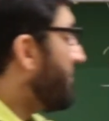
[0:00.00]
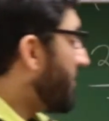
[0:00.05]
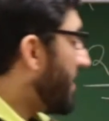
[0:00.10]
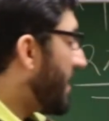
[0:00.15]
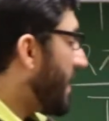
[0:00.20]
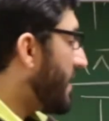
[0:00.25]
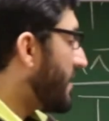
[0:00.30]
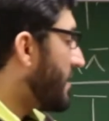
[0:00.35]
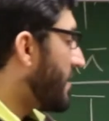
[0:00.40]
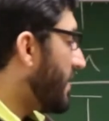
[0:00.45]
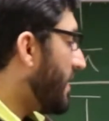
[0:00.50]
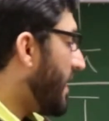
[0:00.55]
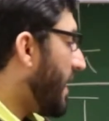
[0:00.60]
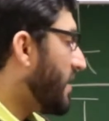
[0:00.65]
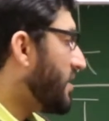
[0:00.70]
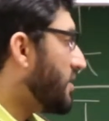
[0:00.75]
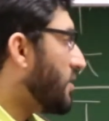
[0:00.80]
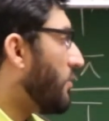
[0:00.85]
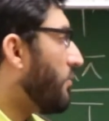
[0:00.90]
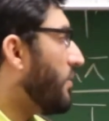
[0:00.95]
than the
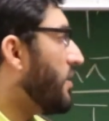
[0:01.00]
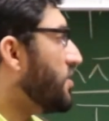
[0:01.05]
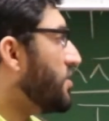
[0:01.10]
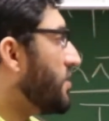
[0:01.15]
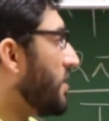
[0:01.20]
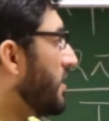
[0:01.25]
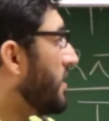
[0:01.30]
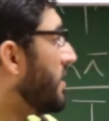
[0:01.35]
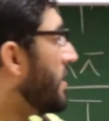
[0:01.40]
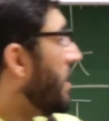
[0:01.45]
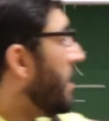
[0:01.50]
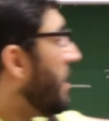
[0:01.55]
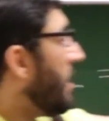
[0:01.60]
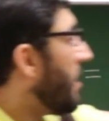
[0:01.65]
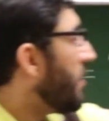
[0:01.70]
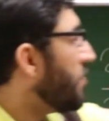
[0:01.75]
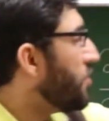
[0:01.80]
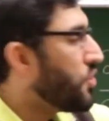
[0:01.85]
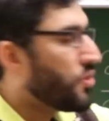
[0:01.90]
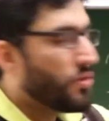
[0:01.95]
acceleration
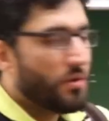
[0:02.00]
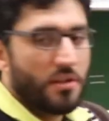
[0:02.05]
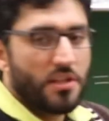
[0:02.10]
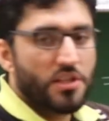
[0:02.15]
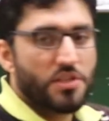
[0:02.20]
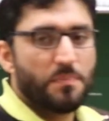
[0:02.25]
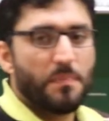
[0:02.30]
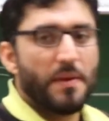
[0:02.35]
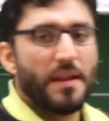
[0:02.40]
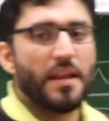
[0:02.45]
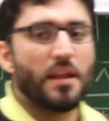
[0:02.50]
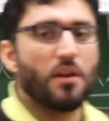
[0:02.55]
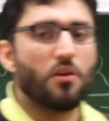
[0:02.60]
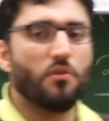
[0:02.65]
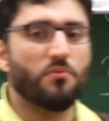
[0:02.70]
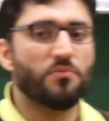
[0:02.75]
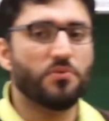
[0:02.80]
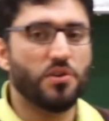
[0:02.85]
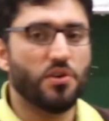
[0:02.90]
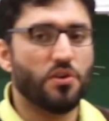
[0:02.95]
due to the spinning
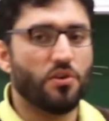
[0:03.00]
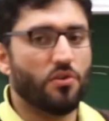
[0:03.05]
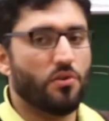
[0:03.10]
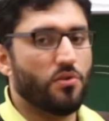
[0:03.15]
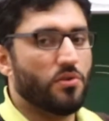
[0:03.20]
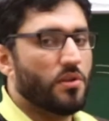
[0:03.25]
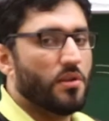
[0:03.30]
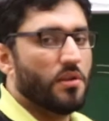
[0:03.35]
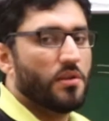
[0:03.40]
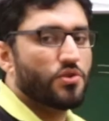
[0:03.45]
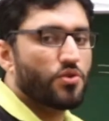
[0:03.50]
of the Earth.